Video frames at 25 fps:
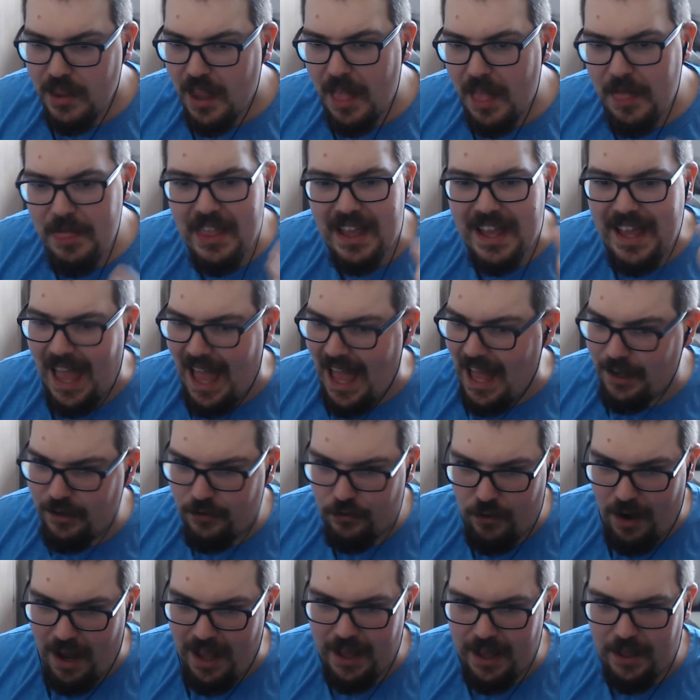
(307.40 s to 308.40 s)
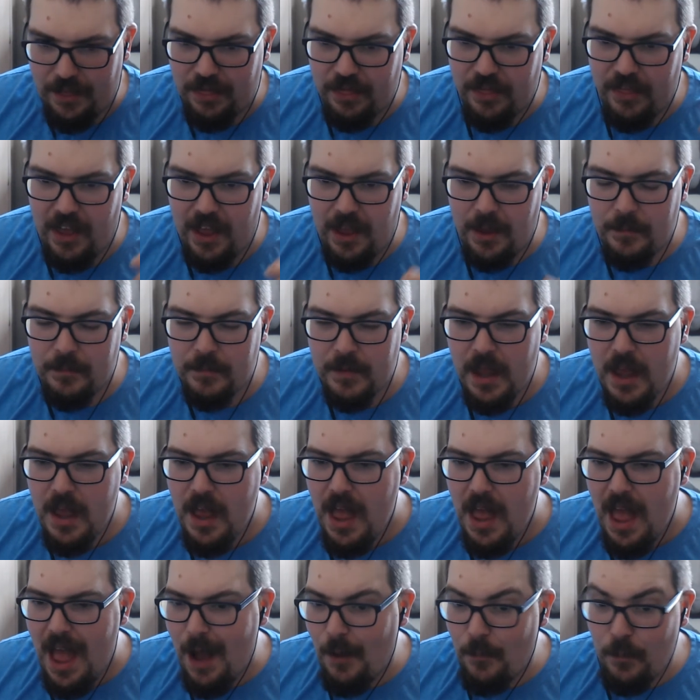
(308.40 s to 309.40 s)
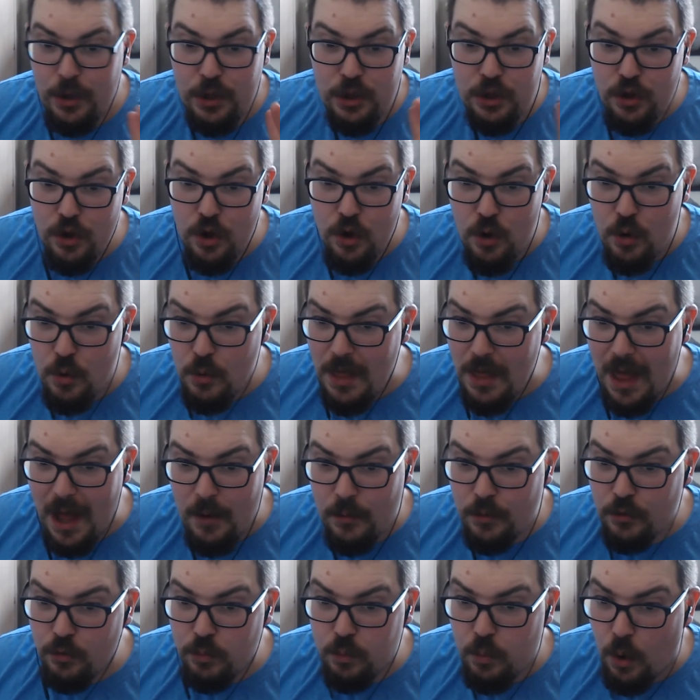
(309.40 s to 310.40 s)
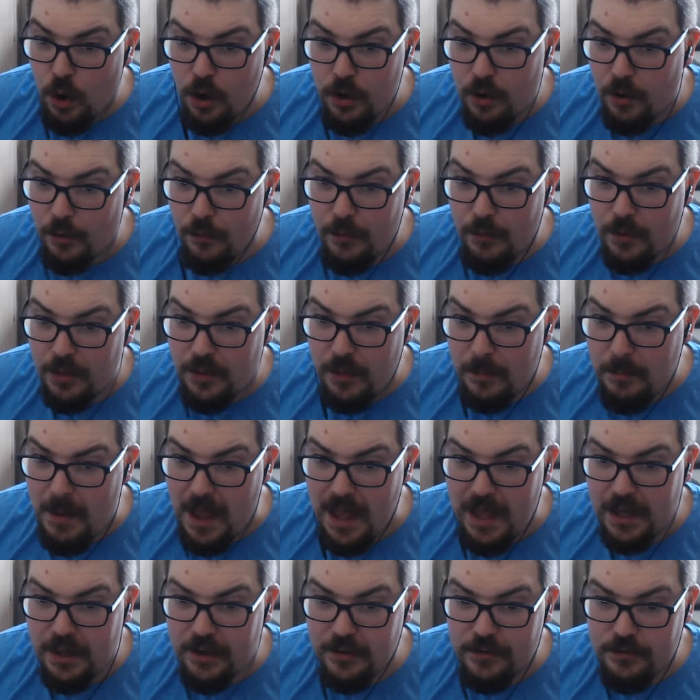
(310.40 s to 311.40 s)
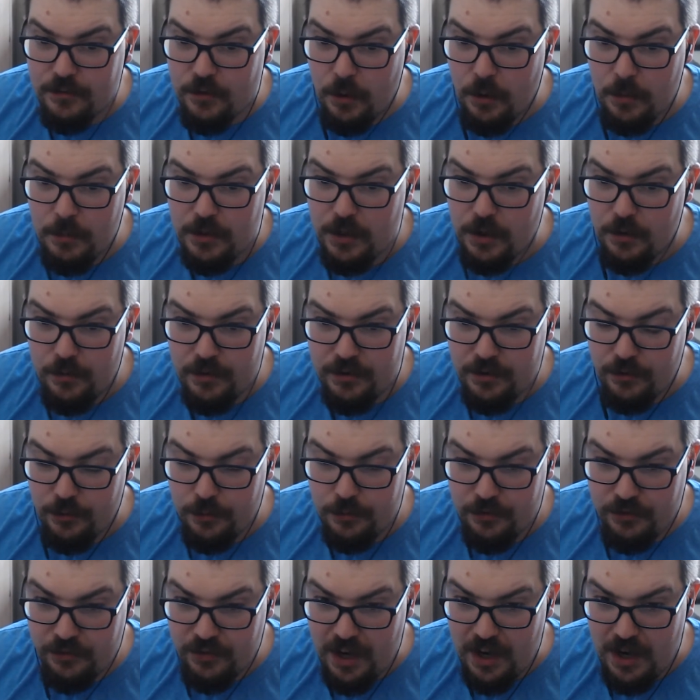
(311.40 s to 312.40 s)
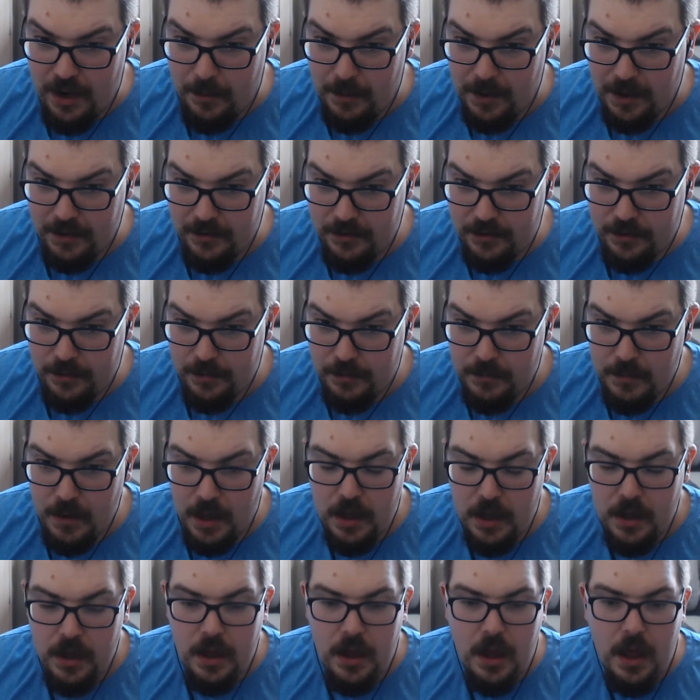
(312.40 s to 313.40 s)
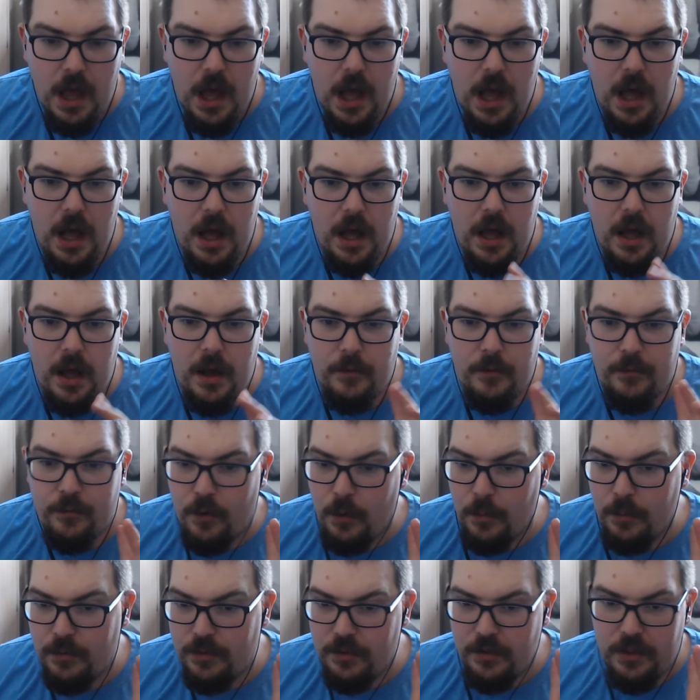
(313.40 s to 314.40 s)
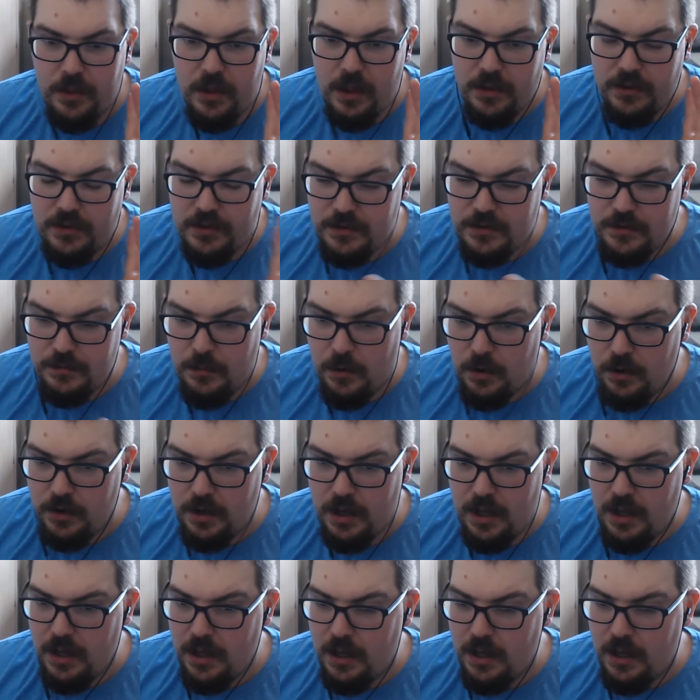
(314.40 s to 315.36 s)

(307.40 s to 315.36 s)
the cat dragon thing. And we knew that was one of the megas from the original series. From Digimon